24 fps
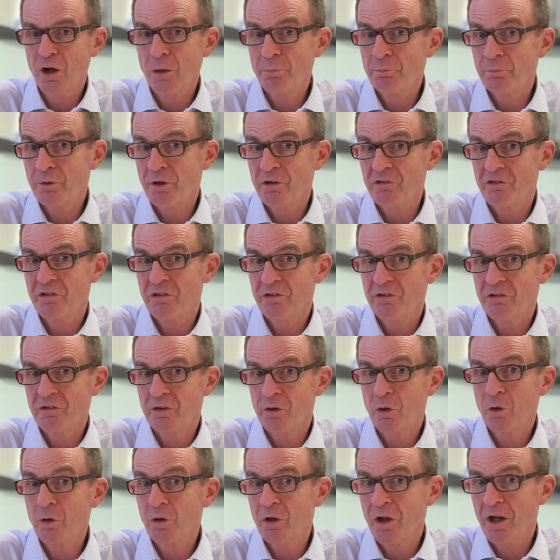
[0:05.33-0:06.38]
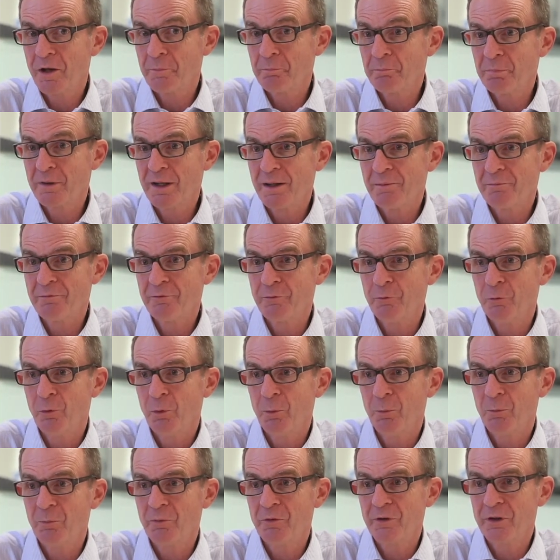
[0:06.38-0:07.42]
CarbonBuzz is an online
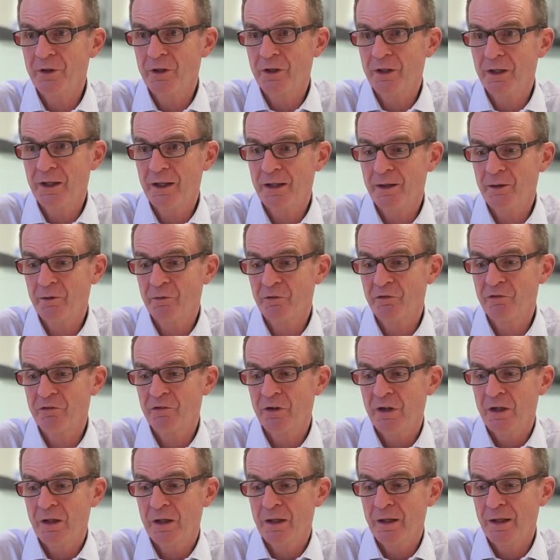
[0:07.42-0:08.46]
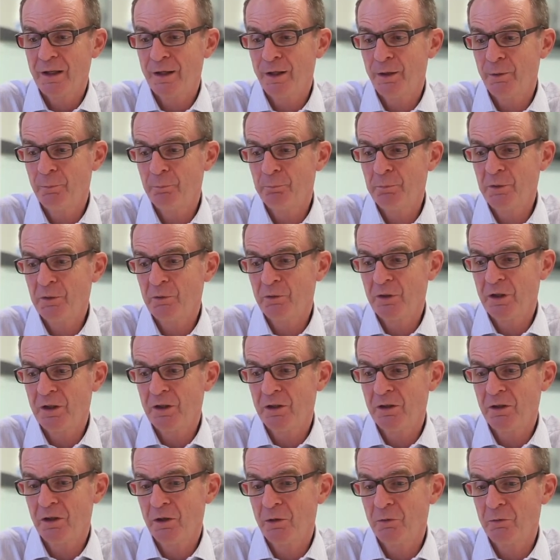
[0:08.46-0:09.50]
platform that allows
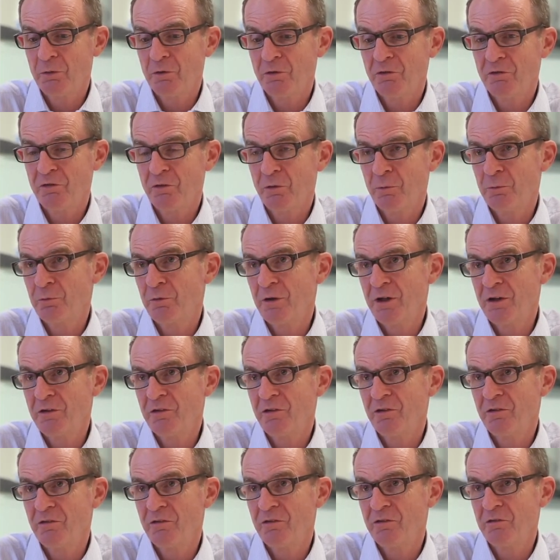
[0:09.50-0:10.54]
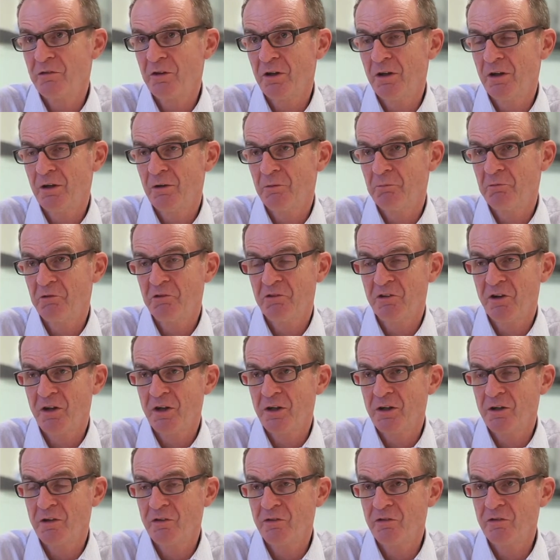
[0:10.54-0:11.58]
building owners, operators,
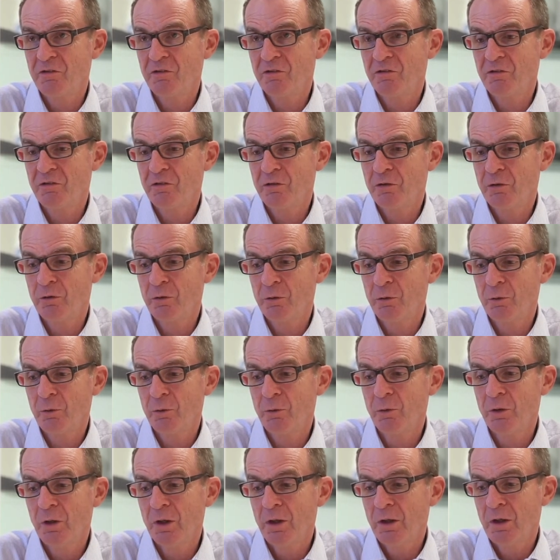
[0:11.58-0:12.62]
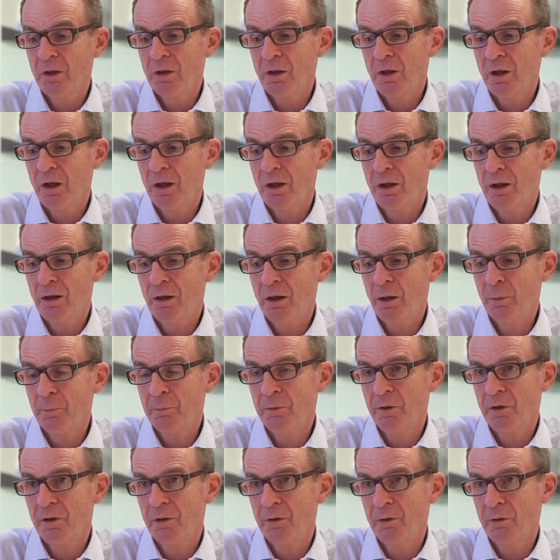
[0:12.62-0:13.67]
designers to
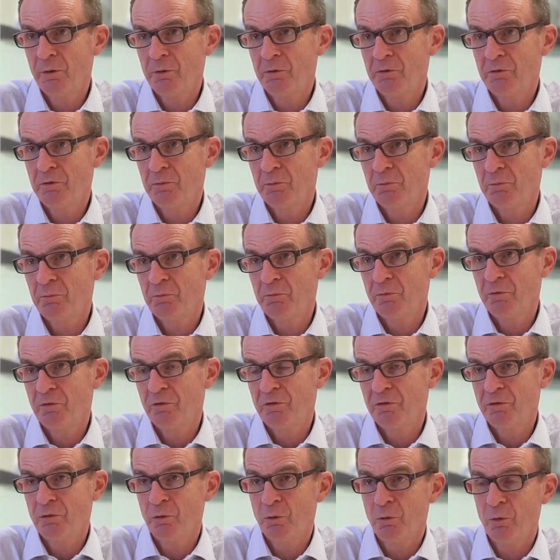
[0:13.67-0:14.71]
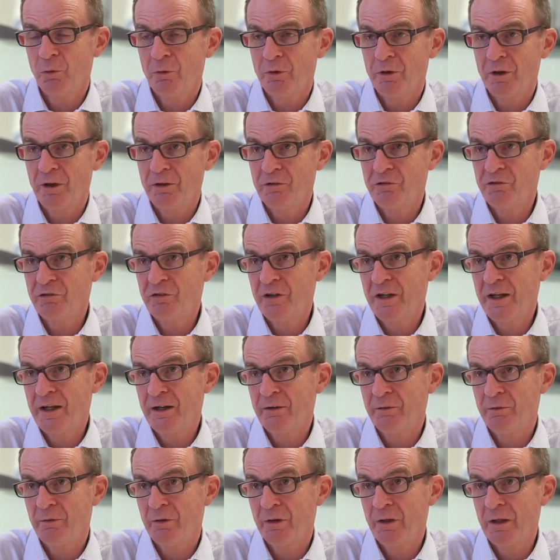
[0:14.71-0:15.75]
upload, store,
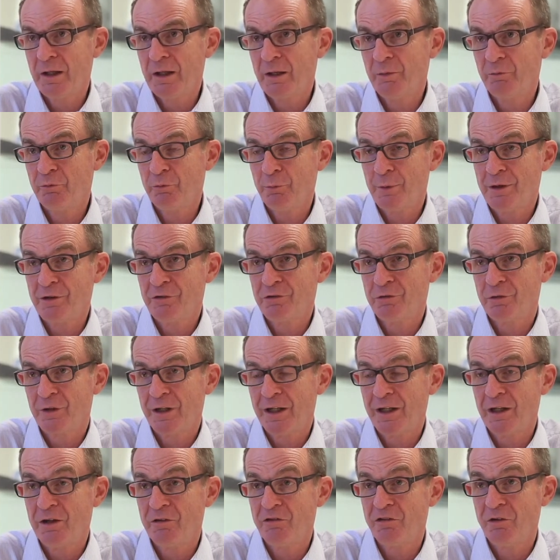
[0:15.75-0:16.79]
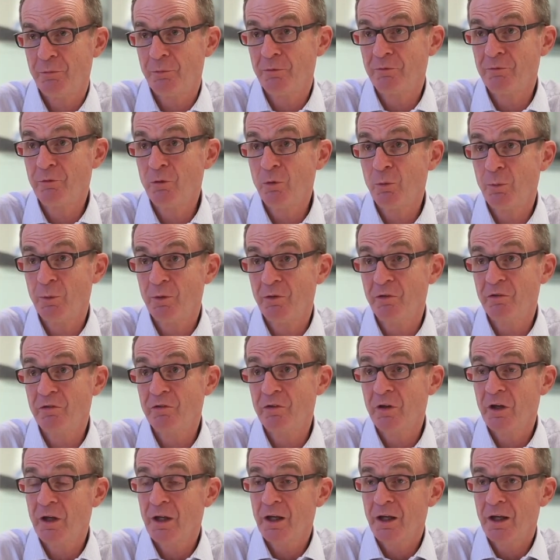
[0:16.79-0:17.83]
share information on energy
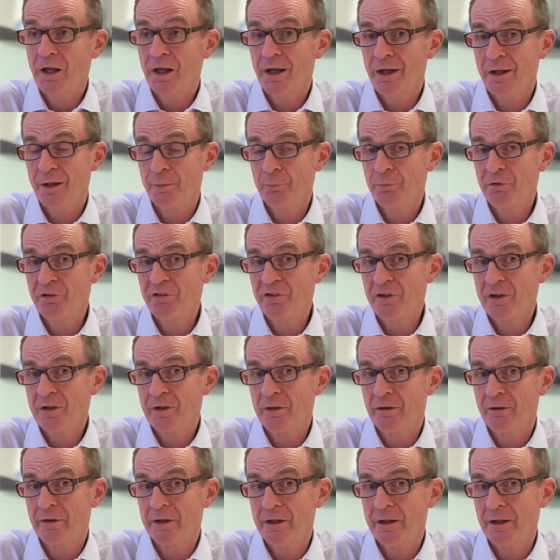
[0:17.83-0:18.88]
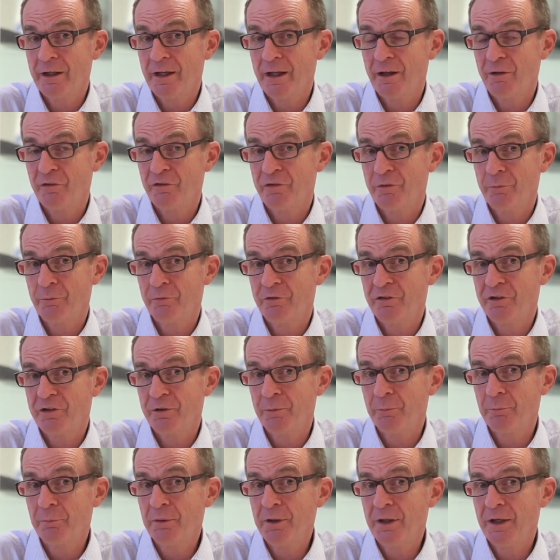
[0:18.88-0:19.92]
performance, and in particular it allows them to
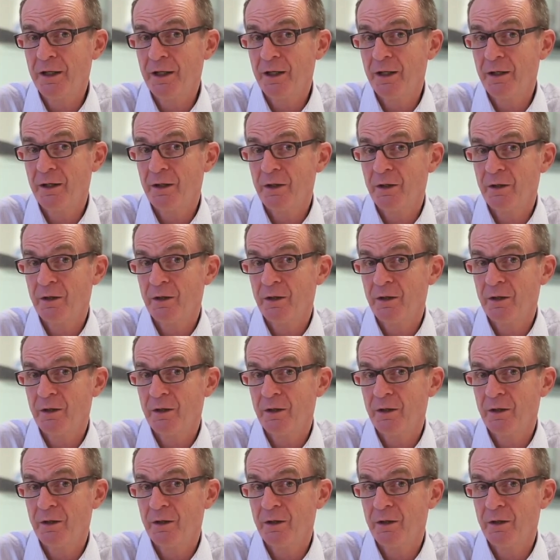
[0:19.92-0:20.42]
compare